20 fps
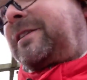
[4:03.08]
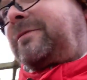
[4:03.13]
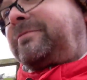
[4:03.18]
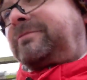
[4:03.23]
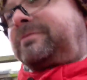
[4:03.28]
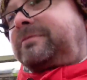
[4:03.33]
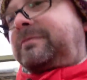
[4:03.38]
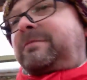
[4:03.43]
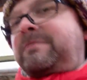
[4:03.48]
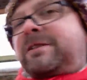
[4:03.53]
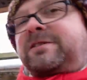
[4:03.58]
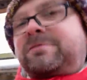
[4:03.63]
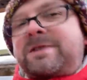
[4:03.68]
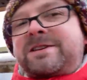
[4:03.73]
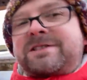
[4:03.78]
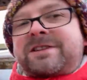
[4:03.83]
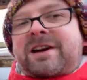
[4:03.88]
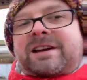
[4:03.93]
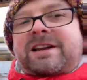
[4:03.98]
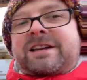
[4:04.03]
it. Miss
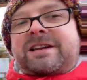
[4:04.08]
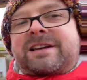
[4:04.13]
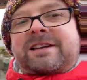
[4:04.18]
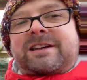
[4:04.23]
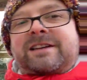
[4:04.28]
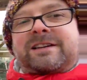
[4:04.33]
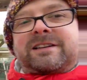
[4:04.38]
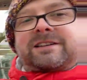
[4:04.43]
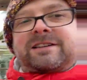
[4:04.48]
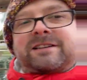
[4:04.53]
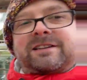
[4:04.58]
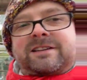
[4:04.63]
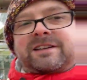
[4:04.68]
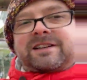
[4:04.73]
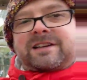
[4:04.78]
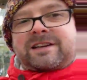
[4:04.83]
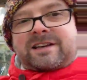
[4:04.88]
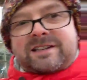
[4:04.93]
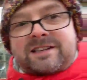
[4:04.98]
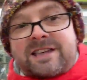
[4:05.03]
me entirely.
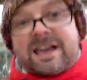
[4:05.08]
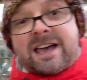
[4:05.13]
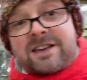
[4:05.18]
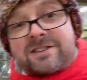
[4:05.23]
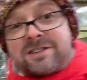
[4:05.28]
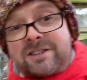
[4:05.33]
Yeah,